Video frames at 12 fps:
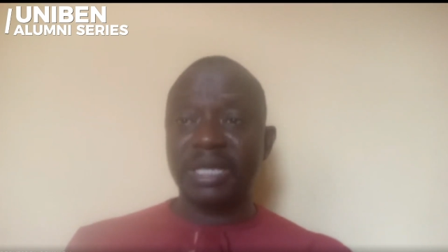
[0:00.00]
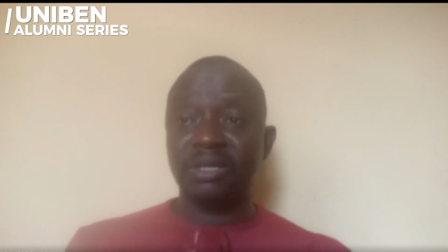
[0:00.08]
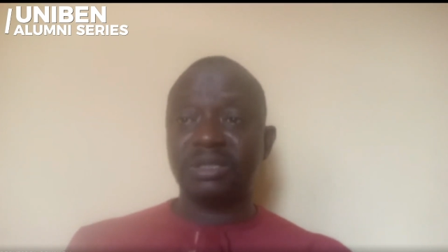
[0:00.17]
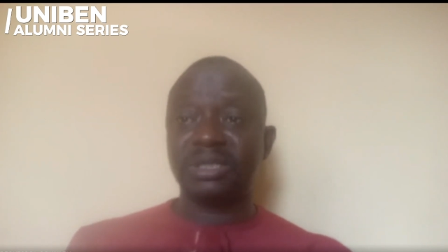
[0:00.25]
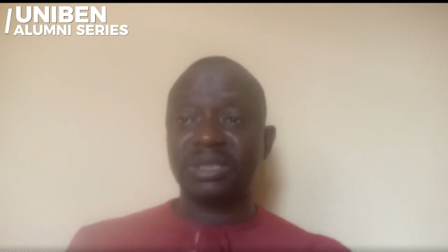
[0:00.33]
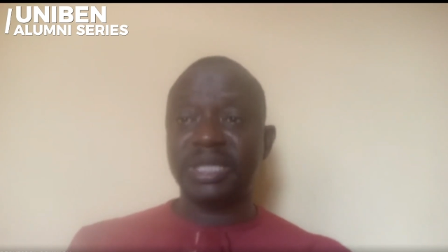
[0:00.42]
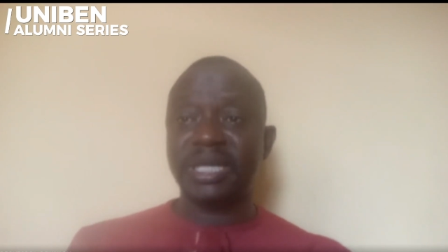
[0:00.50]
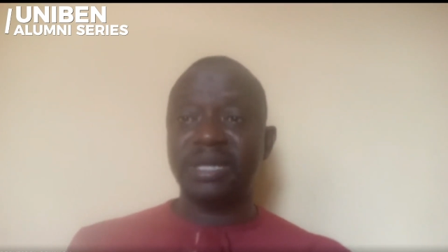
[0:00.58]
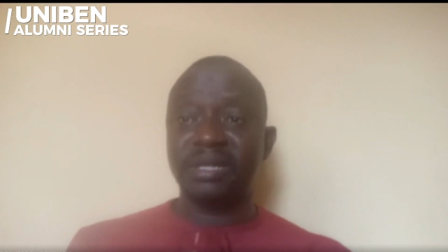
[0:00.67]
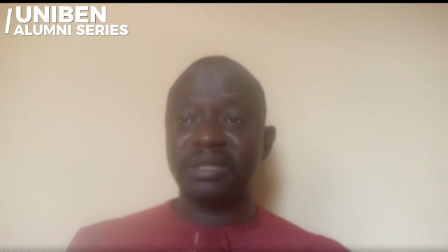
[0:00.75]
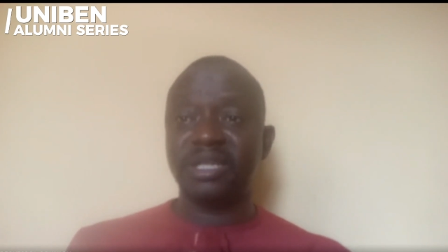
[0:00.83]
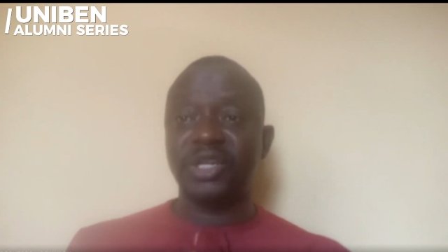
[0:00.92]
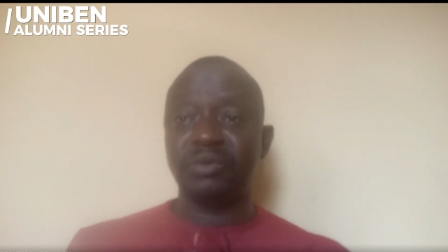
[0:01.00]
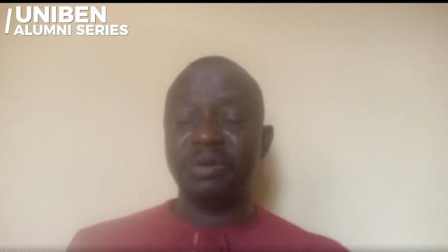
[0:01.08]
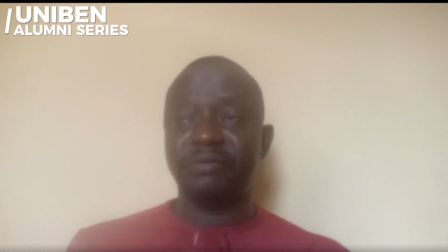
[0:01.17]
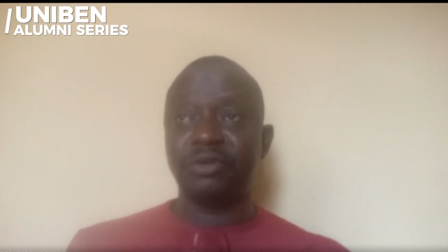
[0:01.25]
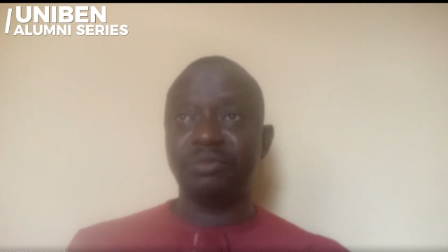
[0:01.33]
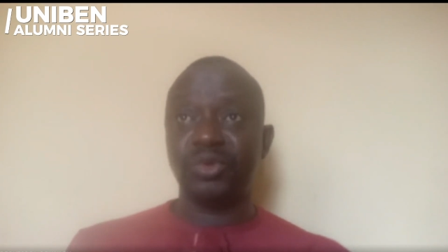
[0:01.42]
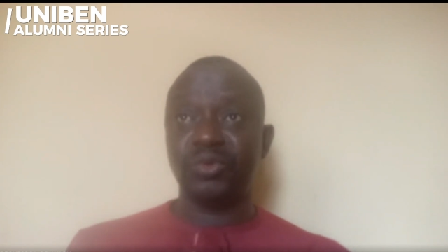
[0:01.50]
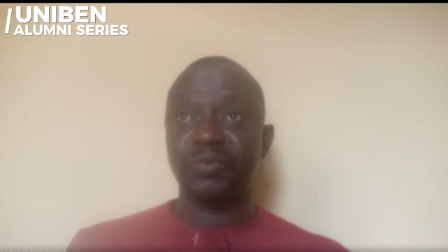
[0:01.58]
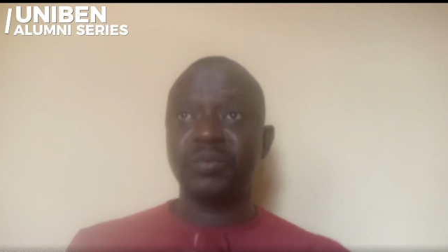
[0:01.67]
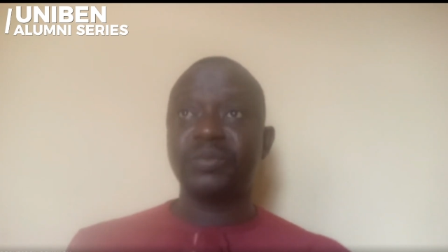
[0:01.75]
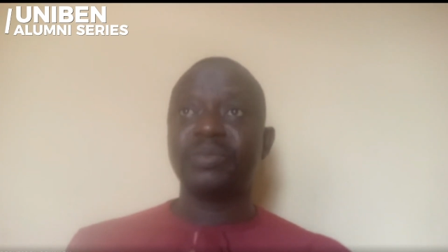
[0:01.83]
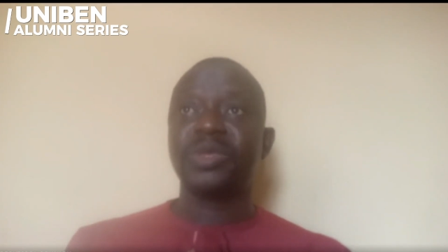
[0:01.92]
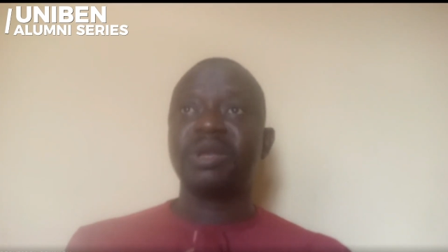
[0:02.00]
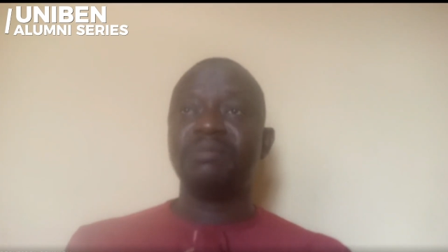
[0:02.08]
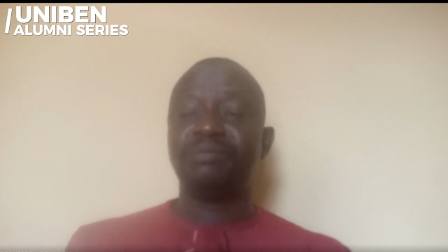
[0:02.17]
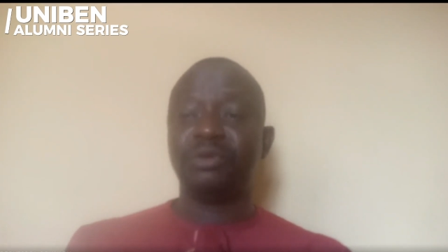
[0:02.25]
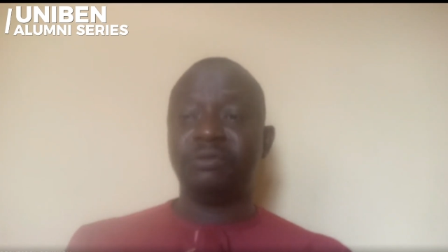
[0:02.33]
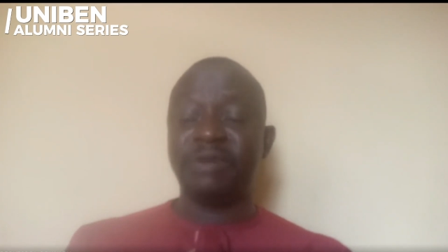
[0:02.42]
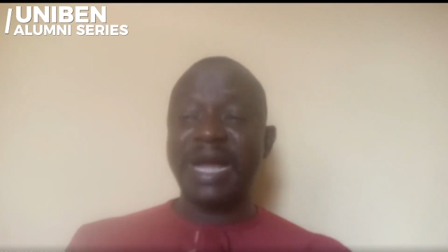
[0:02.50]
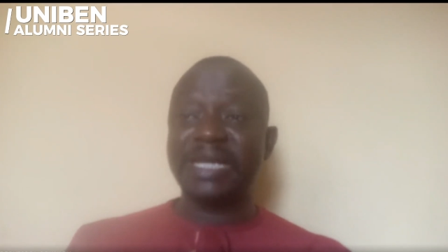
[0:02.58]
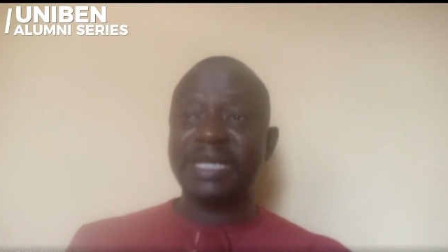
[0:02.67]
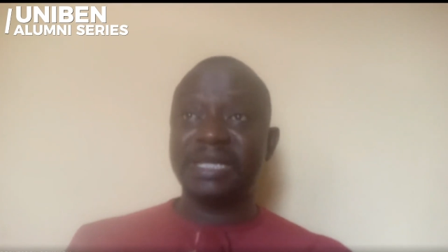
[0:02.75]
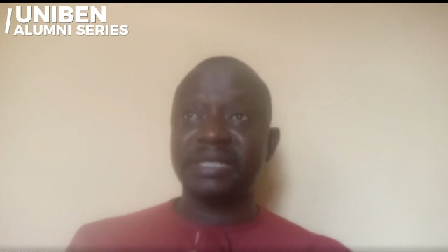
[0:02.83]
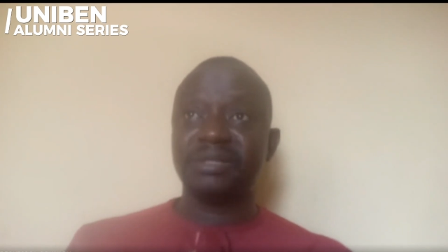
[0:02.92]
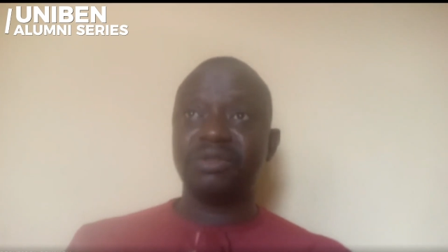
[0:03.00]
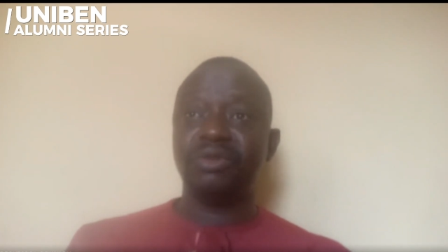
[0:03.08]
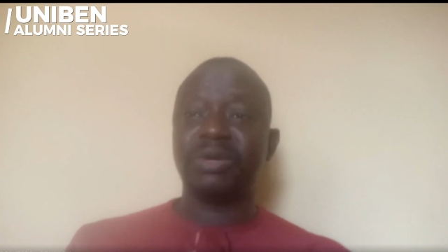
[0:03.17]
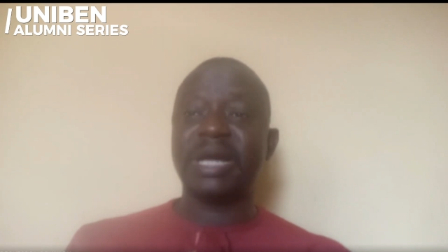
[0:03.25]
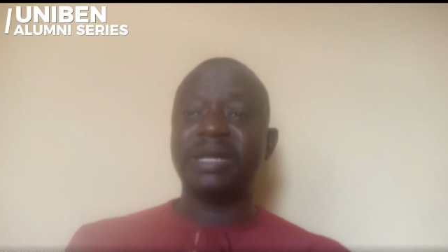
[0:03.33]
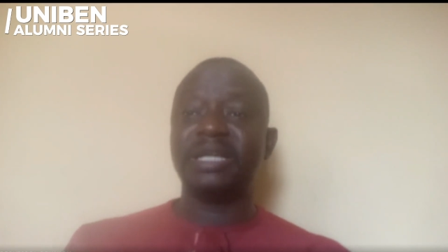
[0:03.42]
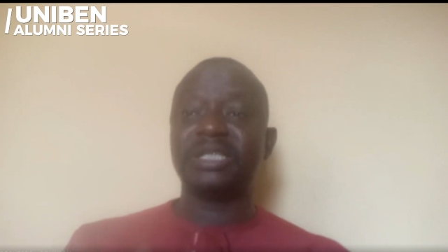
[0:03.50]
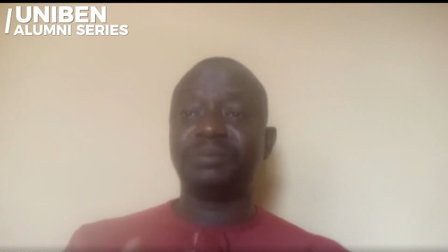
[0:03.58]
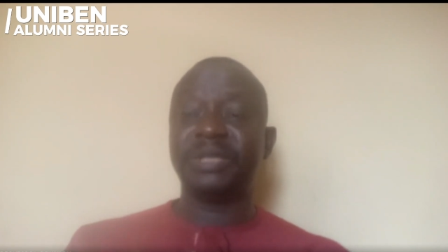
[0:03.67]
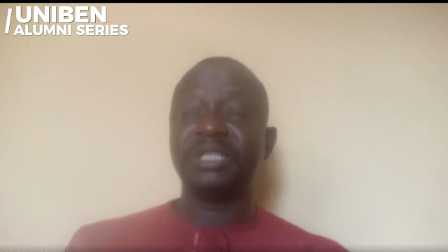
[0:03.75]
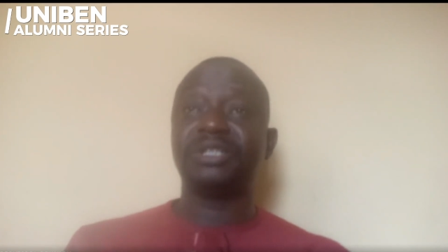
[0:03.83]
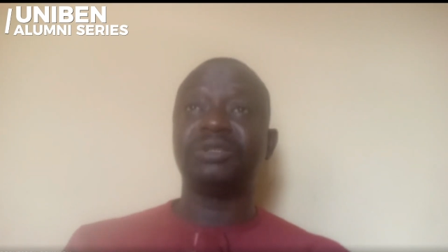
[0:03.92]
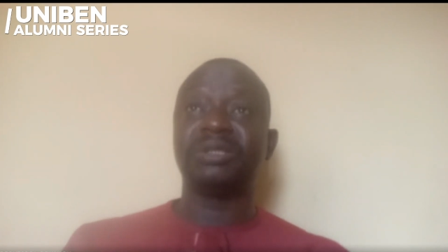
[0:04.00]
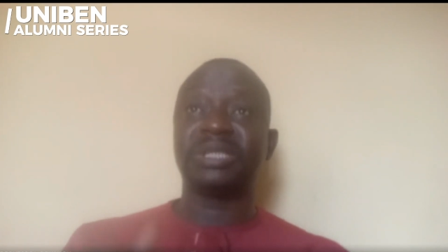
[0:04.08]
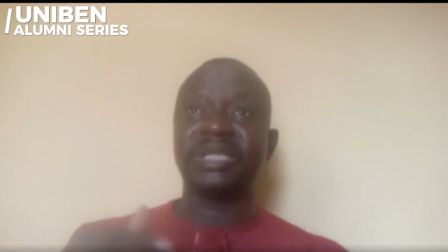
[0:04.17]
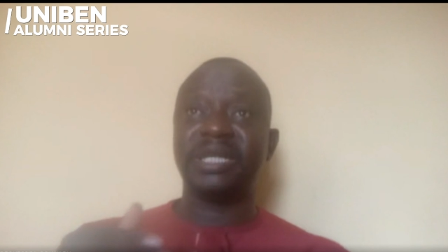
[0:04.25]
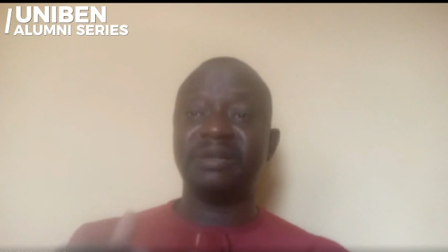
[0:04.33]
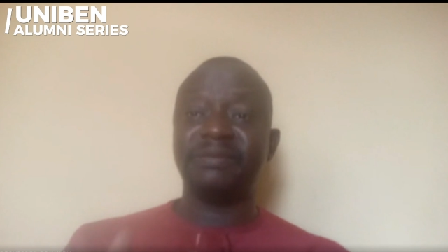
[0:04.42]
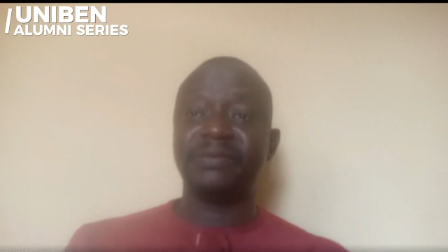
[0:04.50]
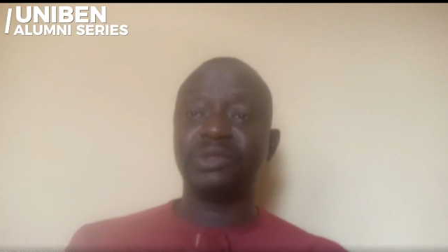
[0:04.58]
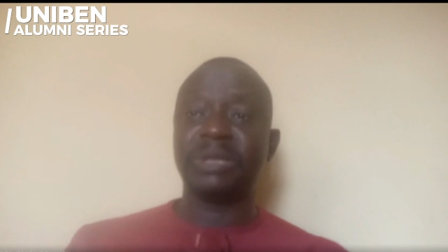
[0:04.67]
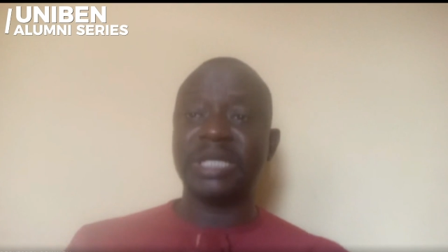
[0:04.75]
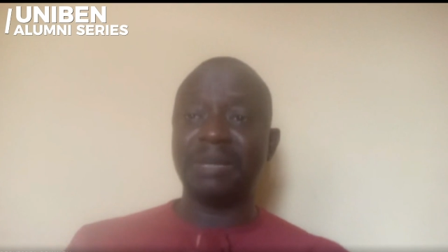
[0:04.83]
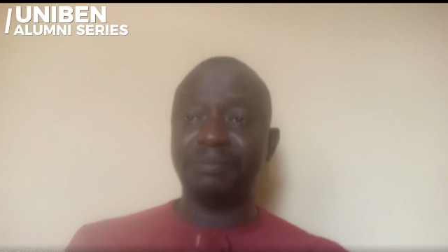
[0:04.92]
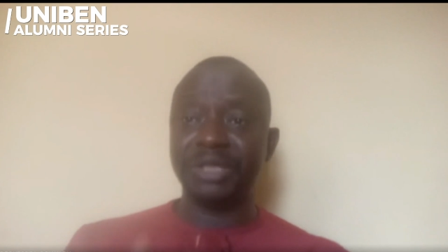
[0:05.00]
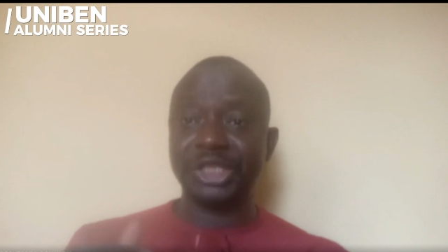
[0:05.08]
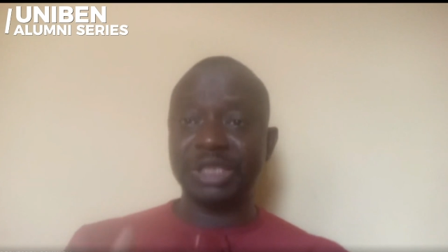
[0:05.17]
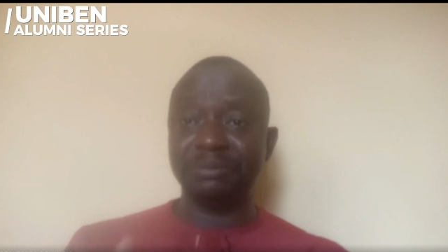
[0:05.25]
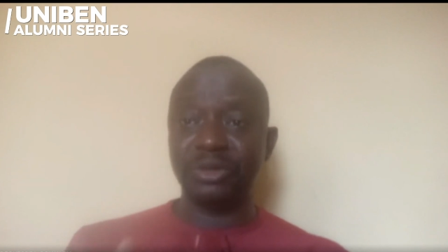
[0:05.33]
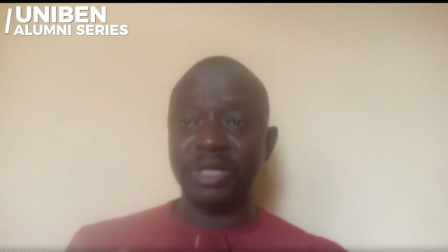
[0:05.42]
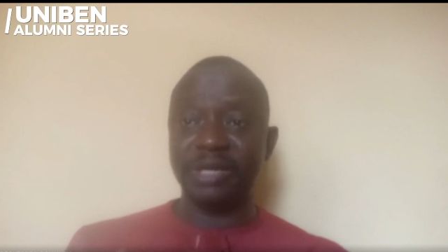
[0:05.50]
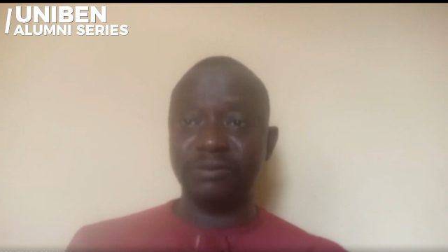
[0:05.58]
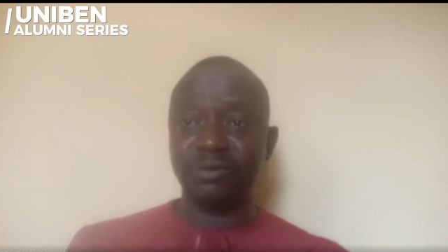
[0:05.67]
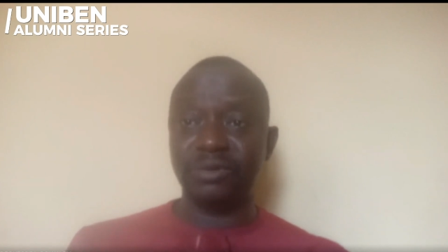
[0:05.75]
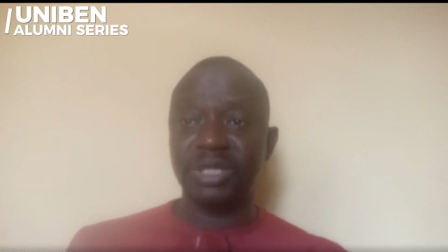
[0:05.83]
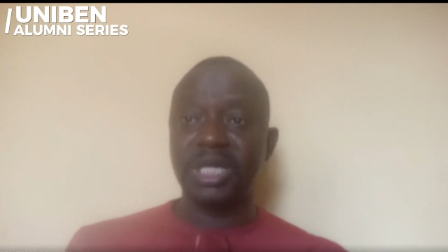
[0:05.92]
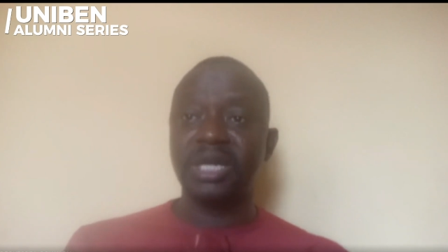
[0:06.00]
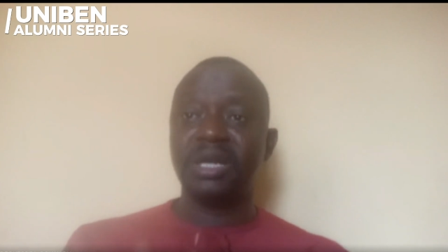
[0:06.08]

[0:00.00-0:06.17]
It doesn't take anything away from you, provided you can express yourself to an appreciable level